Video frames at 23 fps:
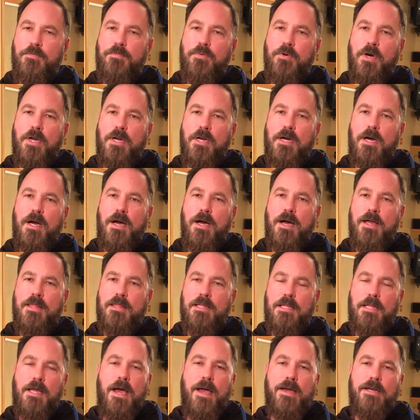put on
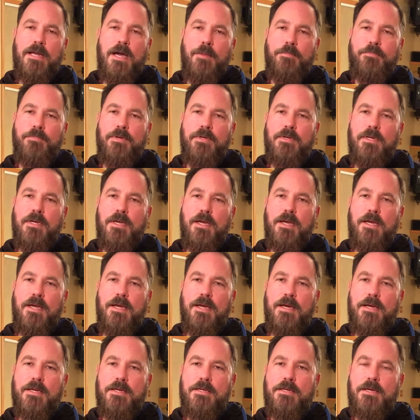the lineup,
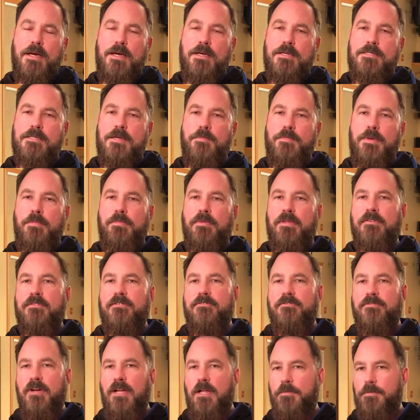and some people have
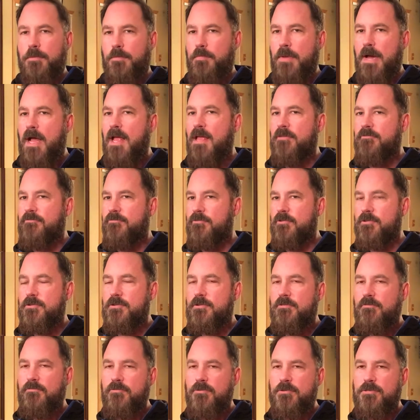developed a palate
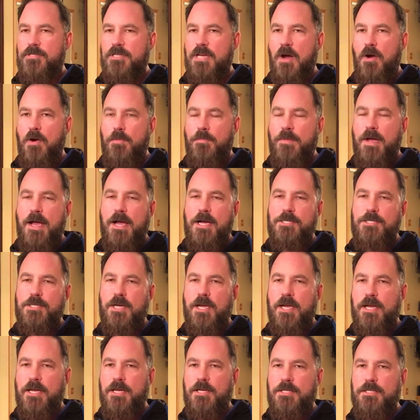for sour mash
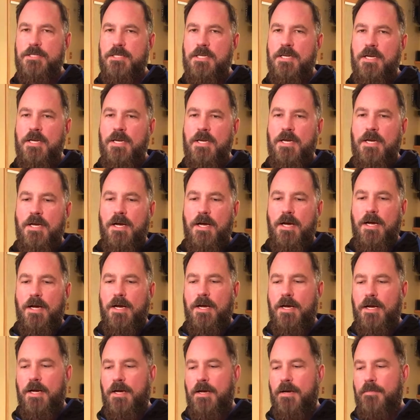ales.
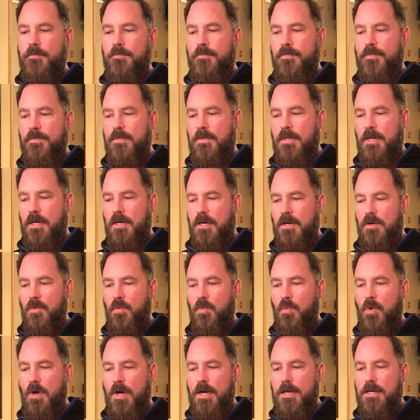
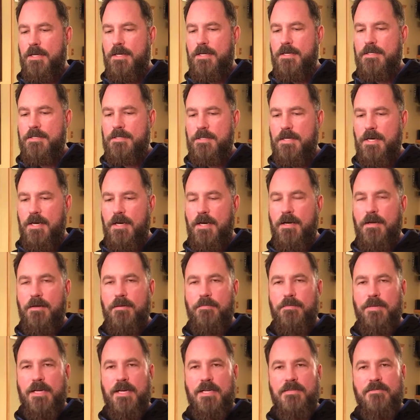One is
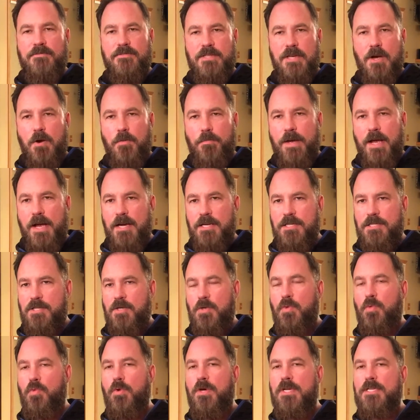because of sour mash
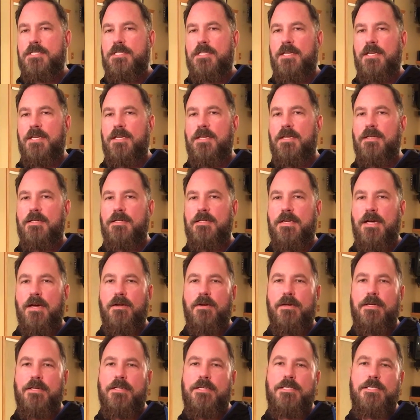whiskey
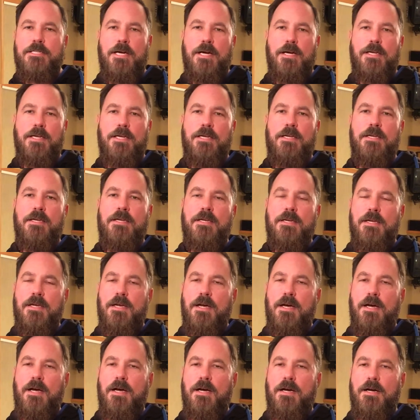down in Kentucky.
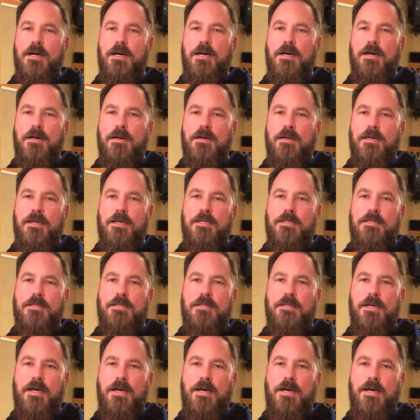It